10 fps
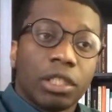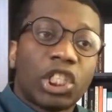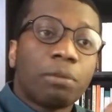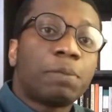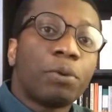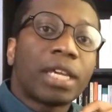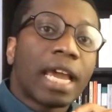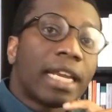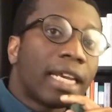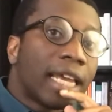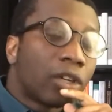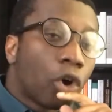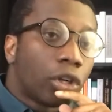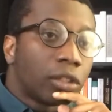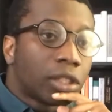James Buchanan and
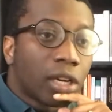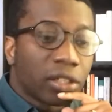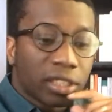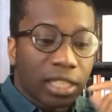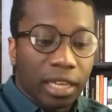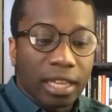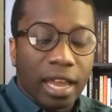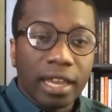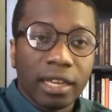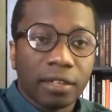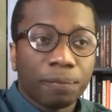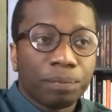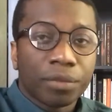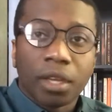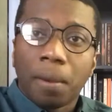Gordon Tullock say that, hey,
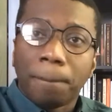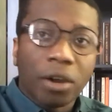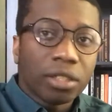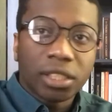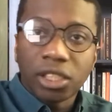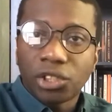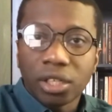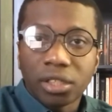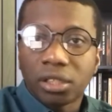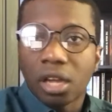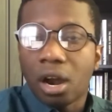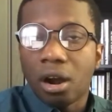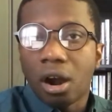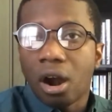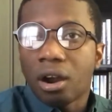politicians
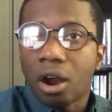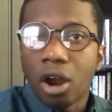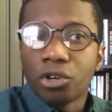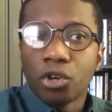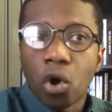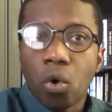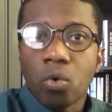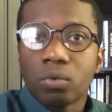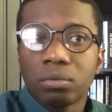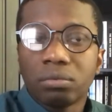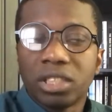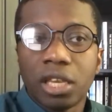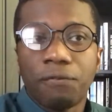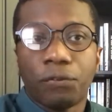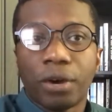are no
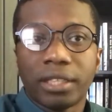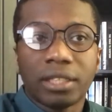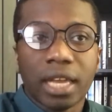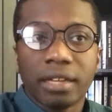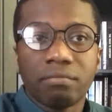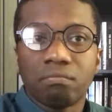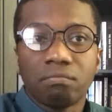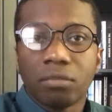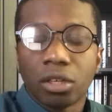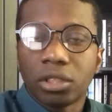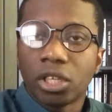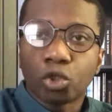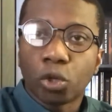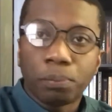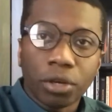different than the
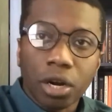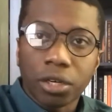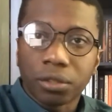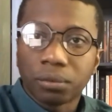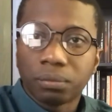entrepreneur.